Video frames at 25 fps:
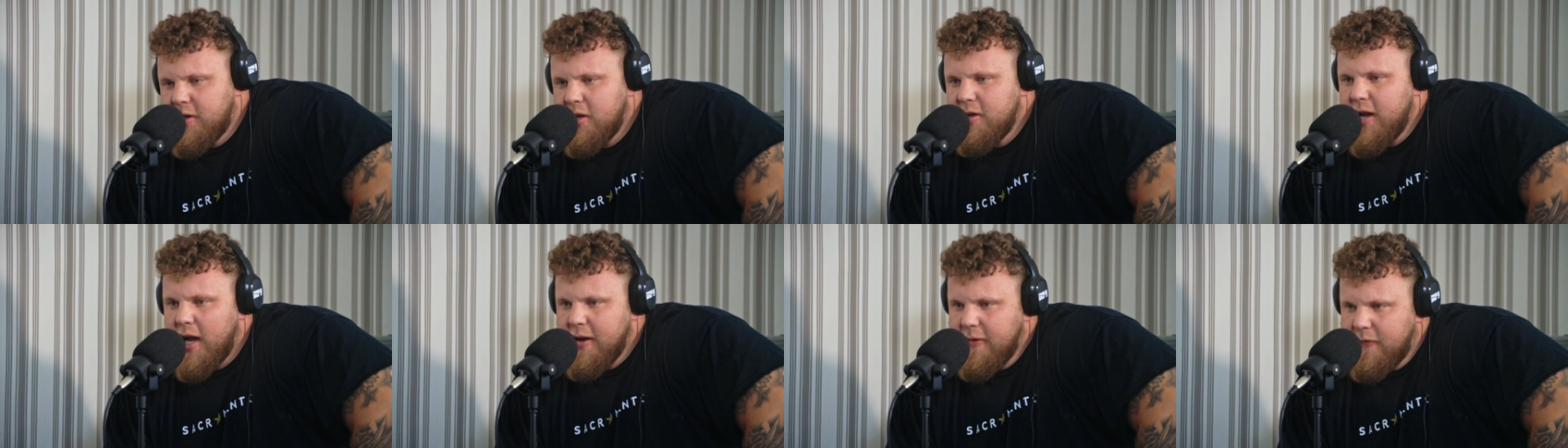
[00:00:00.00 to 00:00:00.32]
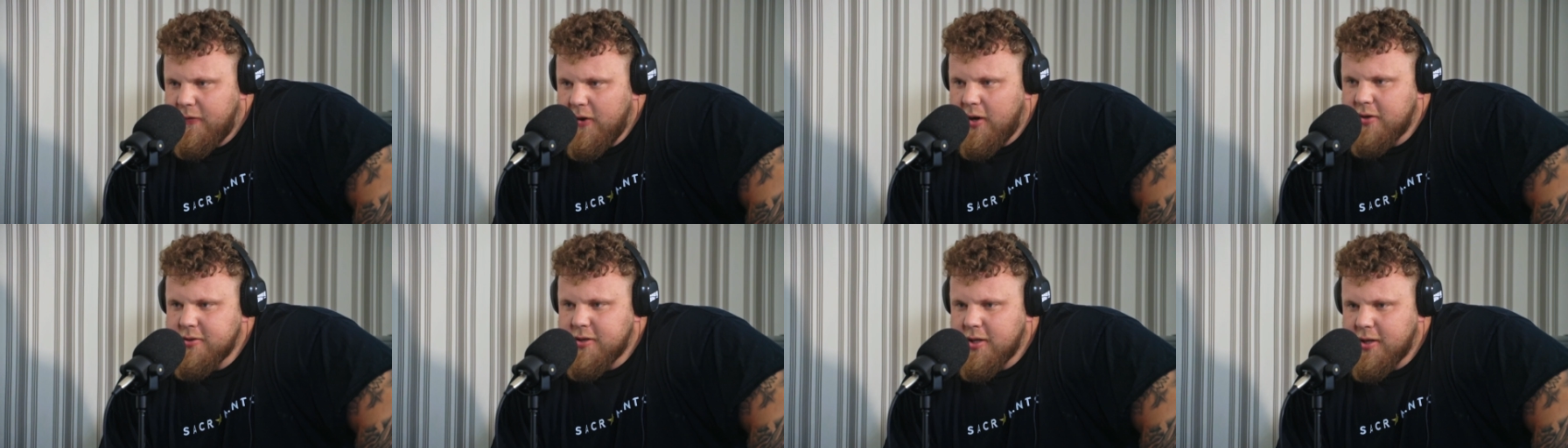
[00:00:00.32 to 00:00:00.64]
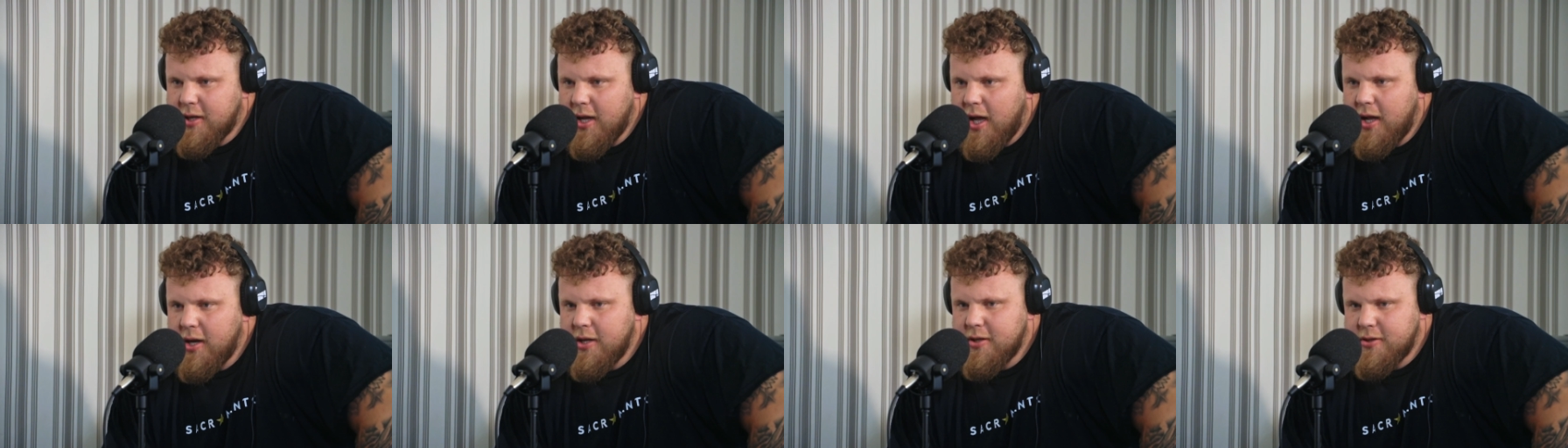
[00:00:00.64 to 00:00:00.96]
9,000
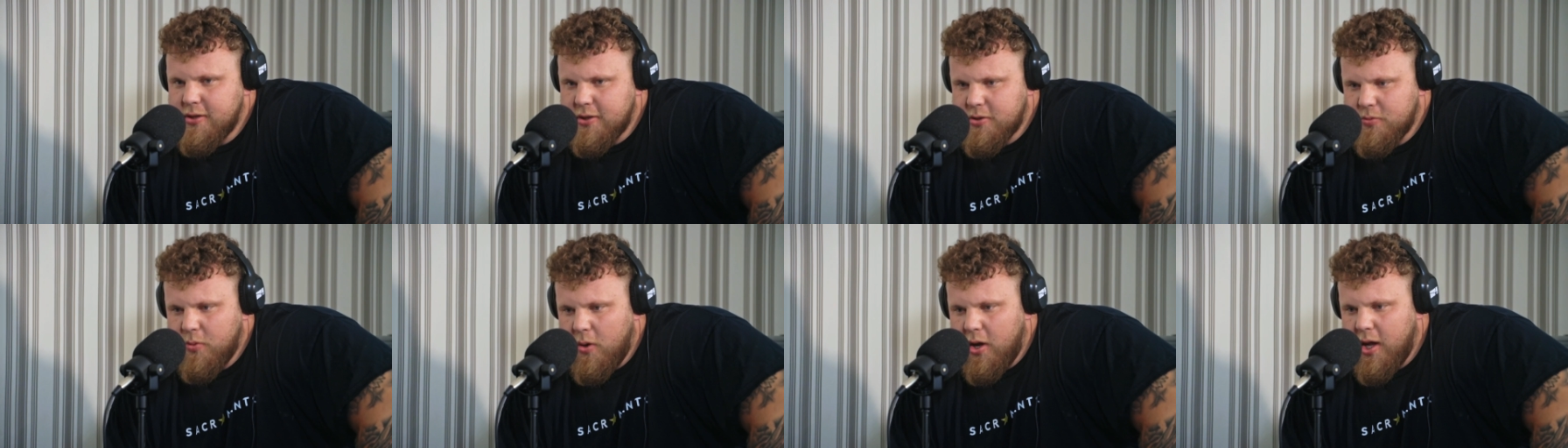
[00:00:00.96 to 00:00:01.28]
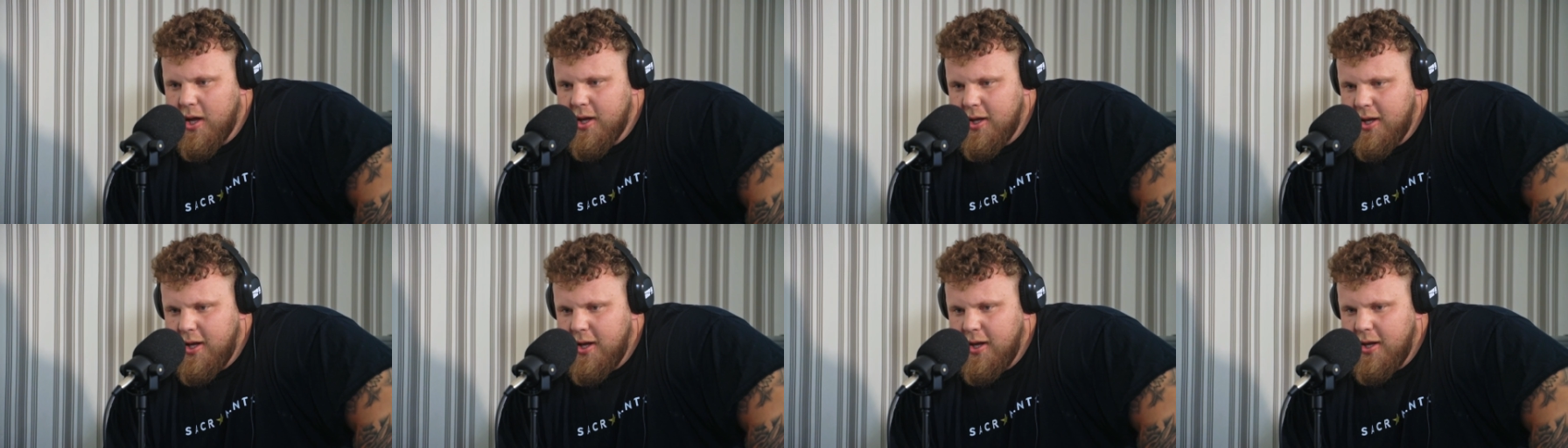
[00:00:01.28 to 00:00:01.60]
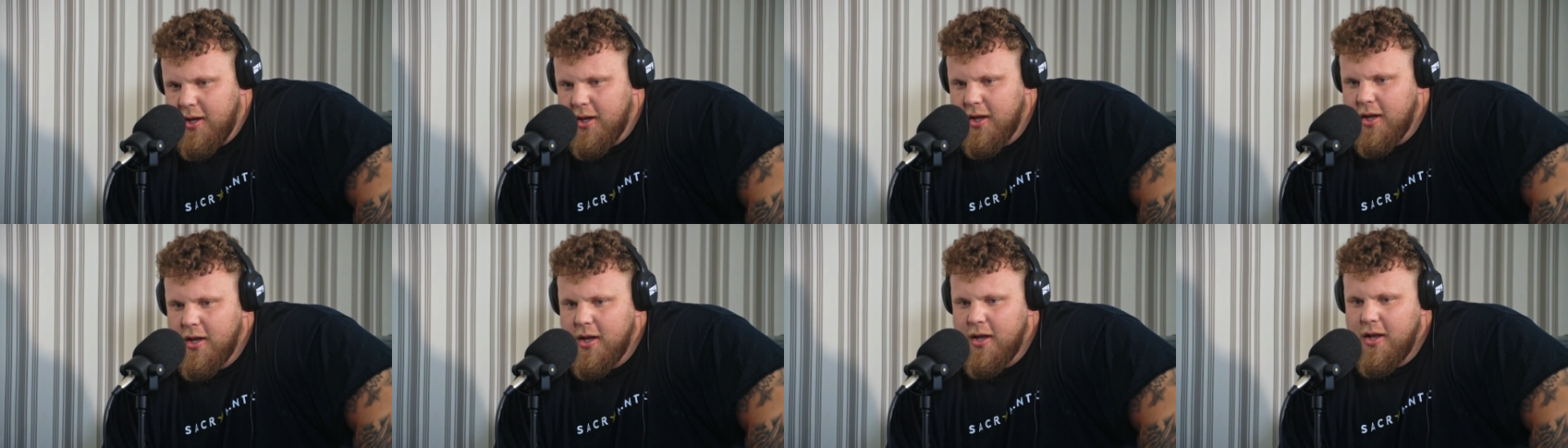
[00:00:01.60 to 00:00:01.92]
calories is what I
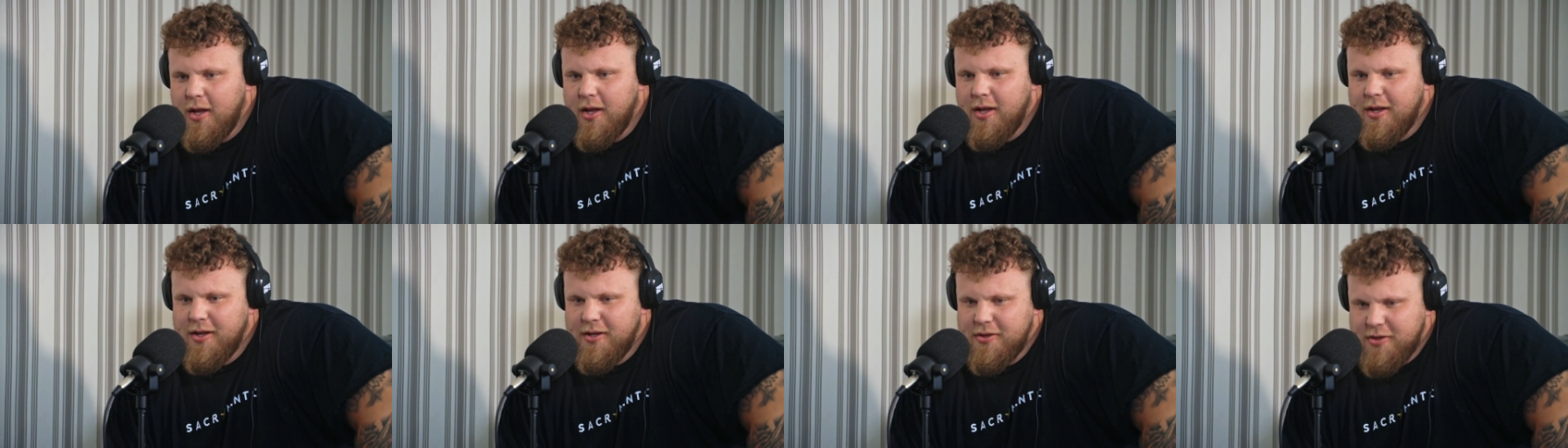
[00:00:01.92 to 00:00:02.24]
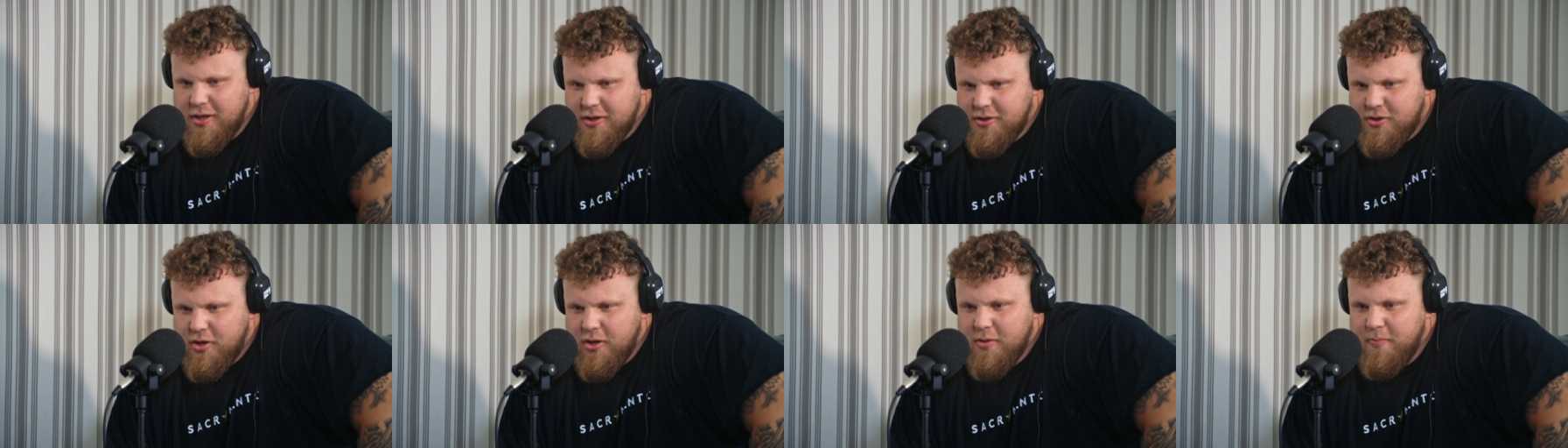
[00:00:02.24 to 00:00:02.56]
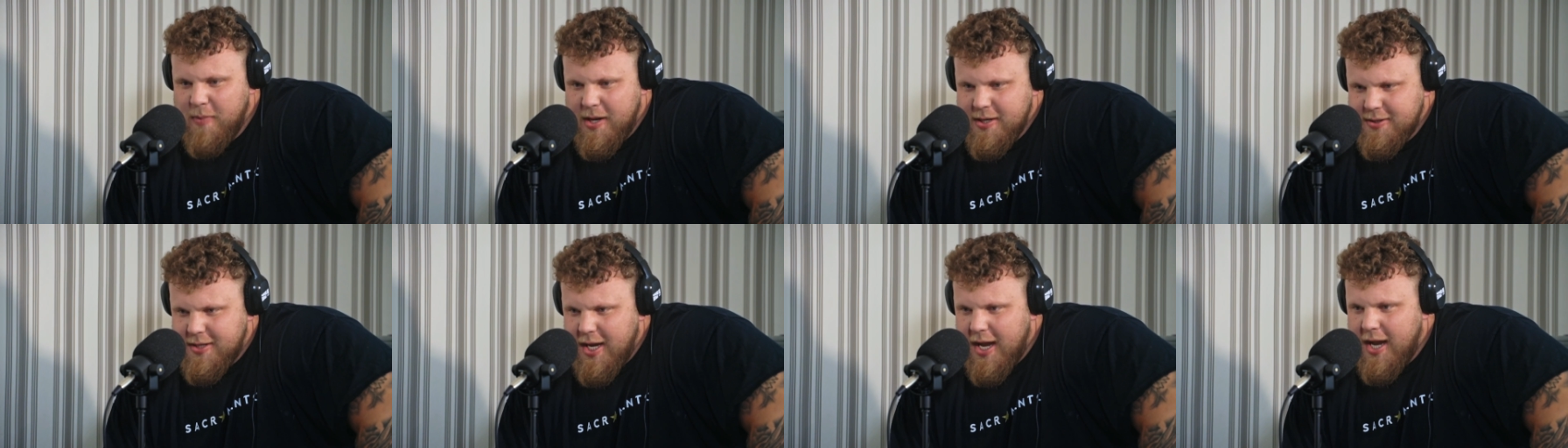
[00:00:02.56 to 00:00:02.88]
eat just to
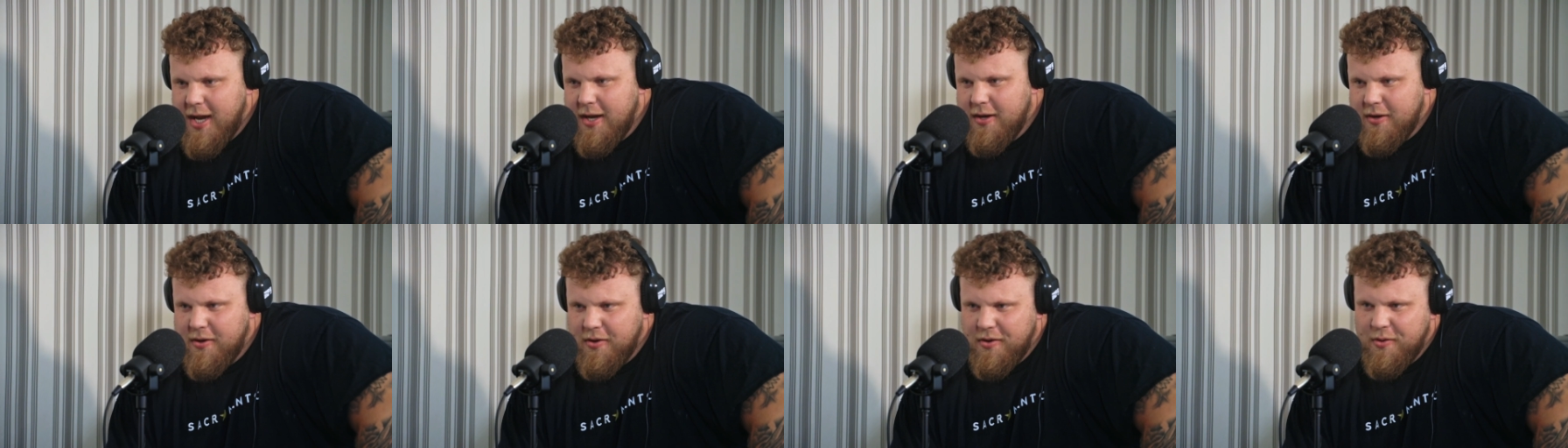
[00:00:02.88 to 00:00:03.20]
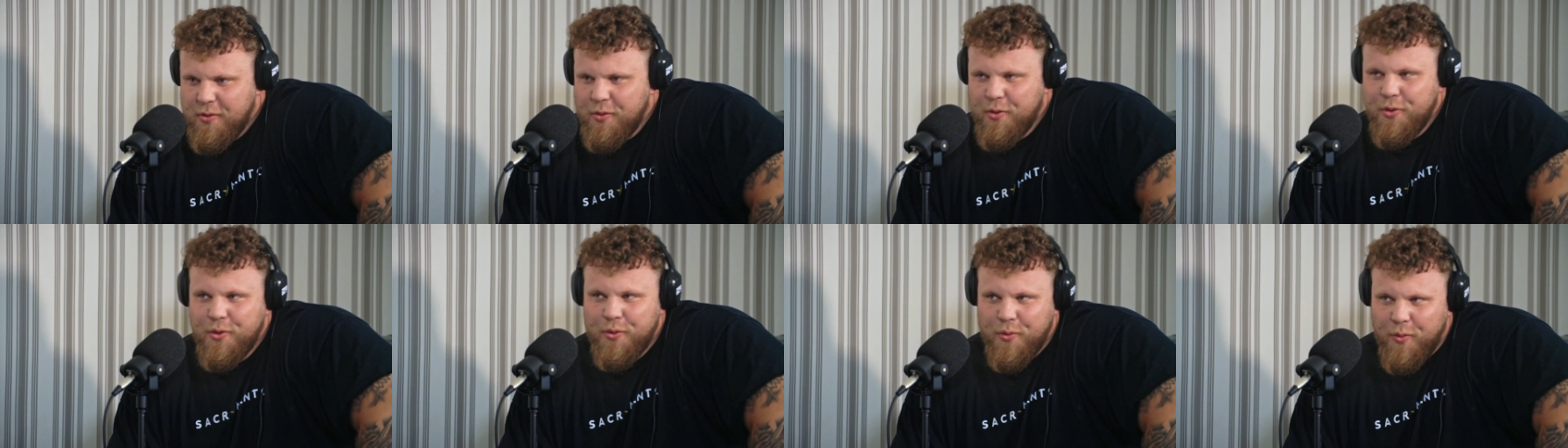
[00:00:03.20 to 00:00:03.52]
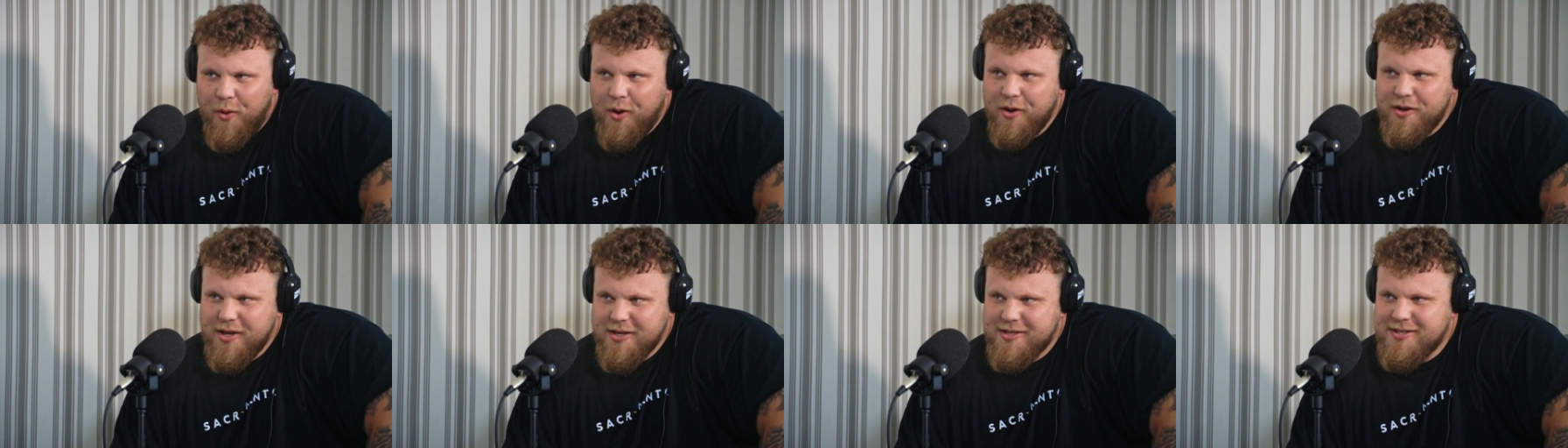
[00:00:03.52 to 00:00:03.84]
maintain
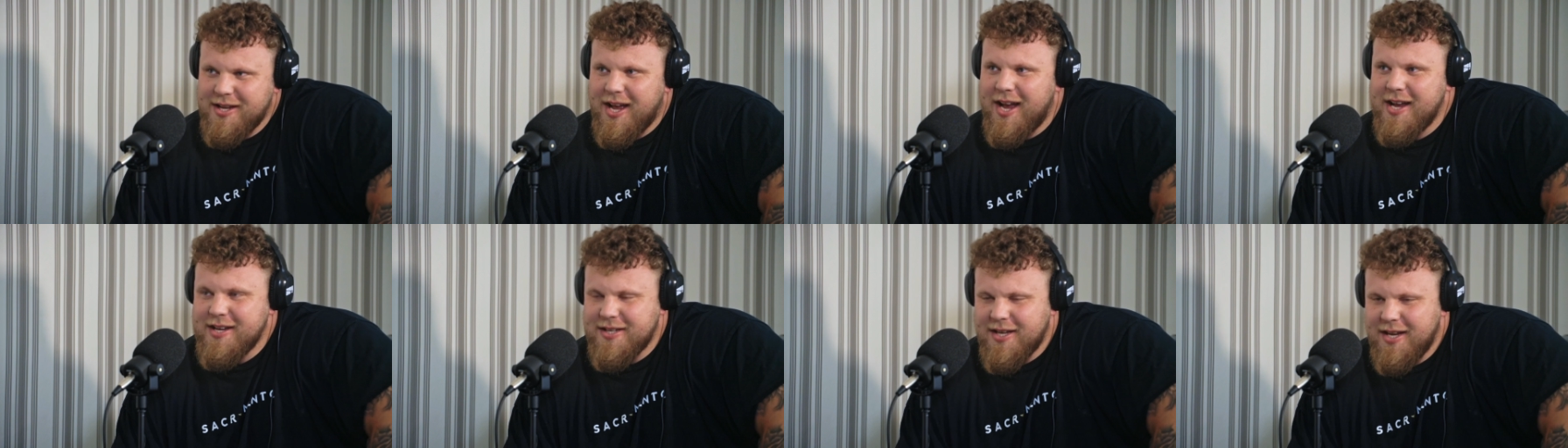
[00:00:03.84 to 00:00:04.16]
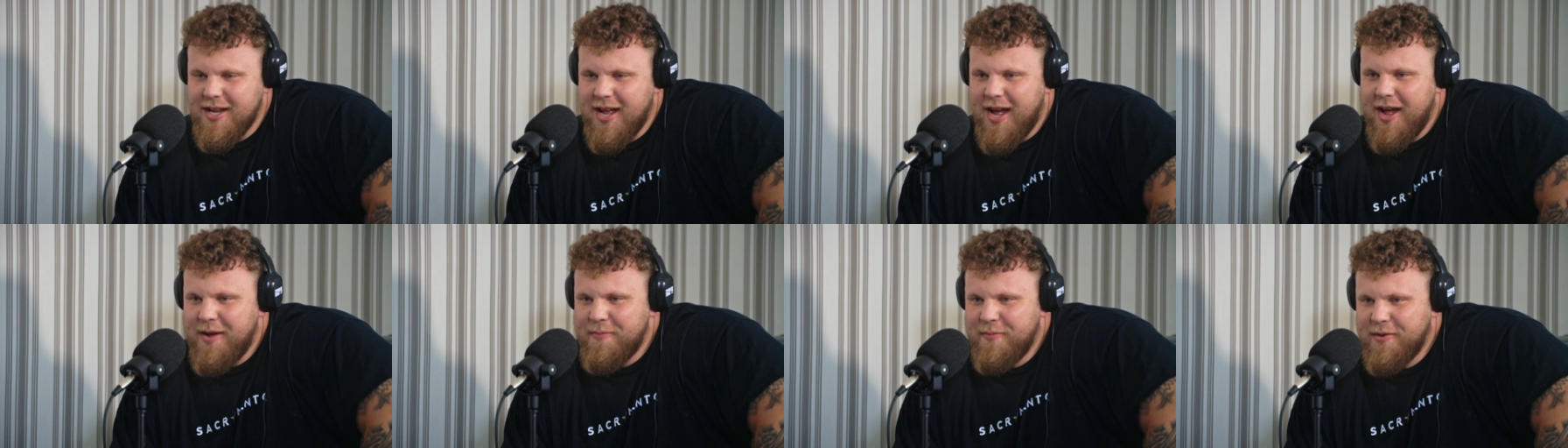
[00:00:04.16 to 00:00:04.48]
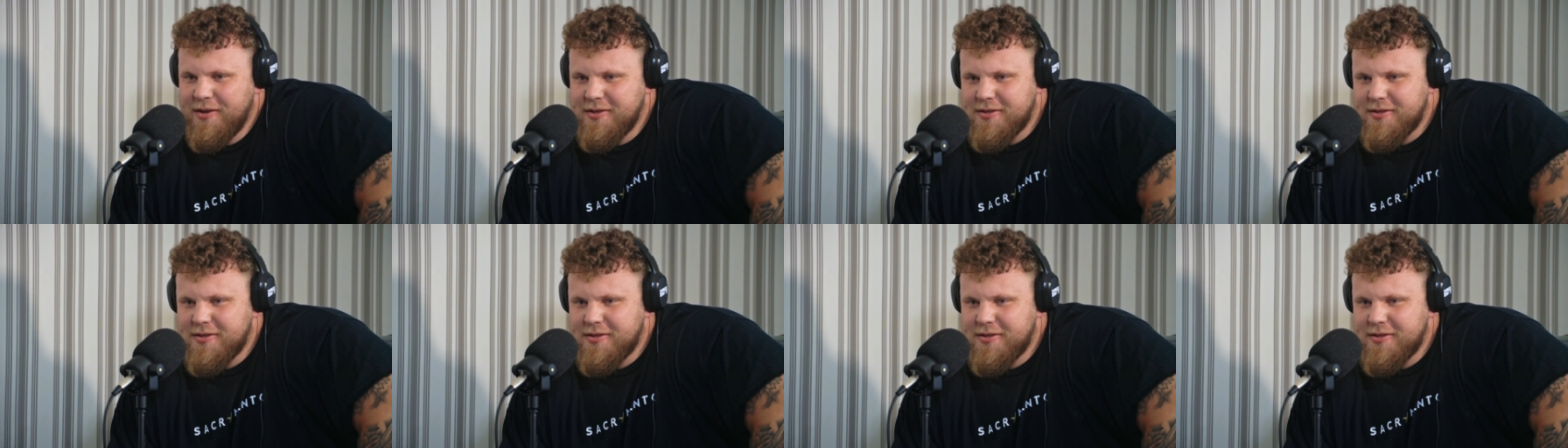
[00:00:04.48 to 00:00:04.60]
what the size I am.